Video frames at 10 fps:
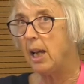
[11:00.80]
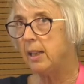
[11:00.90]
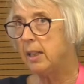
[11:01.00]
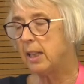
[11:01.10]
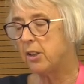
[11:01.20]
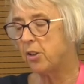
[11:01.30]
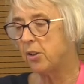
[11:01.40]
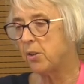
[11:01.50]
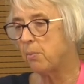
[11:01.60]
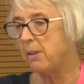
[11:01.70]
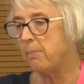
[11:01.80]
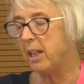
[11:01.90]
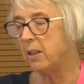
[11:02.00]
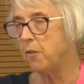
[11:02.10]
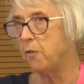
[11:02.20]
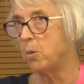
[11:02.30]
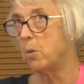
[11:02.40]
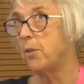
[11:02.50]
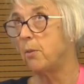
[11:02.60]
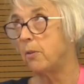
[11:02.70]
and letters went back and
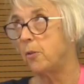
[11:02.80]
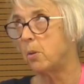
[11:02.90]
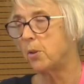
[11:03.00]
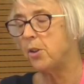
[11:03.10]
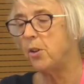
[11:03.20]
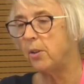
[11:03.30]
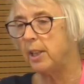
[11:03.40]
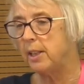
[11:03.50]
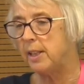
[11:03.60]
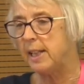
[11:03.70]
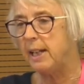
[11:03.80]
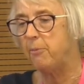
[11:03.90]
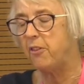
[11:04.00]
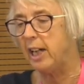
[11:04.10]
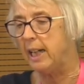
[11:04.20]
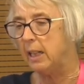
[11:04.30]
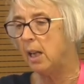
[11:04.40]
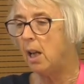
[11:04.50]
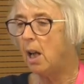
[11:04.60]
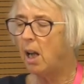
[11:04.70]
forth, though of course not in the same vein,
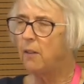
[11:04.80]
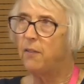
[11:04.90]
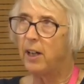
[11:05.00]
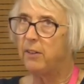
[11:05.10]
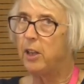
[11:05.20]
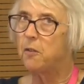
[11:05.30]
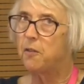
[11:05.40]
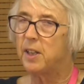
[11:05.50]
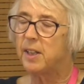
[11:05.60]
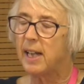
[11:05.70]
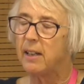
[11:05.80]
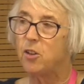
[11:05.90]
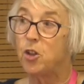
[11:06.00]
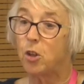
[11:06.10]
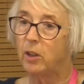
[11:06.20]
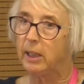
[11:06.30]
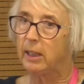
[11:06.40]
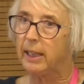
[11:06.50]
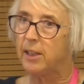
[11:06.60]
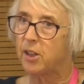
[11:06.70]
and very often sent
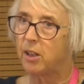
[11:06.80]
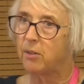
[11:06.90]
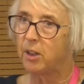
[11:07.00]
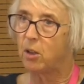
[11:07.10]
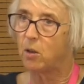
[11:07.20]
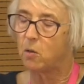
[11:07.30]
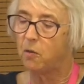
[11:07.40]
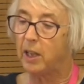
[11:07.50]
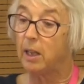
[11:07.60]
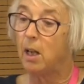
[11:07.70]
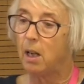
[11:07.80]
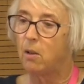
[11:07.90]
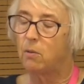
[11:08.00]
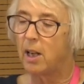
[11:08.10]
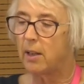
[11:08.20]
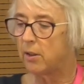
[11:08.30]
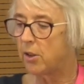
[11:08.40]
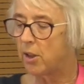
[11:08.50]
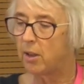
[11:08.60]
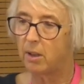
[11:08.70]
jointly to her and Colvin, rather
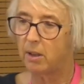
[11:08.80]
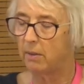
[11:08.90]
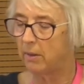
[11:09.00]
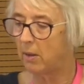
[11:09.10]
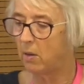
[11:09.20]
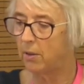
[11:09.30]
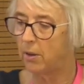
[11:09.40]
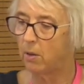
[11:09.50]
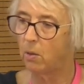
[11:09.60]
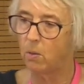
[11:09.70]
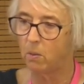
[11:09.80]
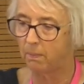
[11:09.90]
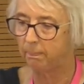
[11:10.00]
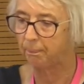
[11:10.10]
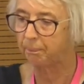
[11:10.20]
to her on her own.